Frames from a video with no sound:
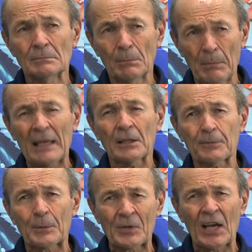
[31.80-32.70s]
mainly
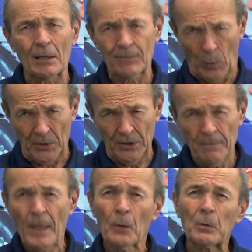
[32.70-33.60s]
from California,
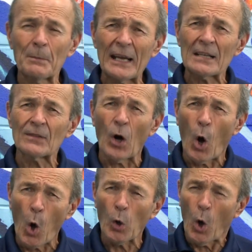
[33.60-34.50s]
were made of
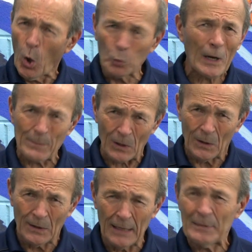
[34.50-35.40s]
all rubber.
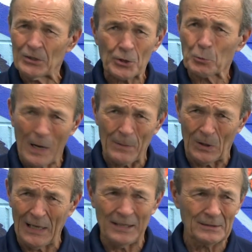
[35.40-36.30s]
I mean, just
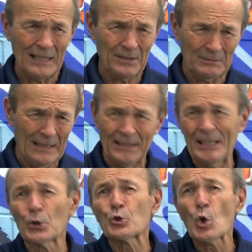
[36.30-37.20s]
rubber, like an
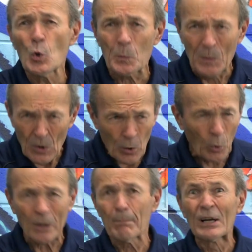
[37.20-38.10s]
inner tube
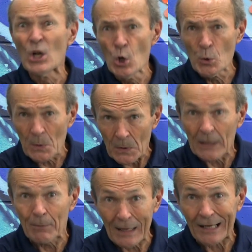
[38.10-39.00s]
or a balloon.
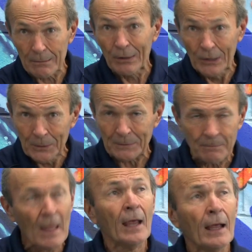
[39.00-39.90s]
They were like a balloon.
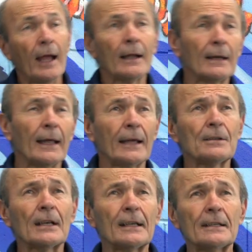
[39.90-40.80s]

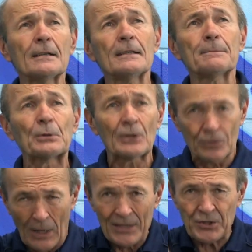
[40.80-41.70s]
And you put the
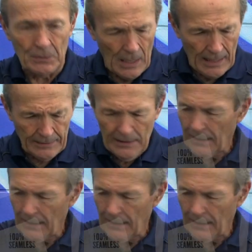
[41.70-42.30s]
dry suit on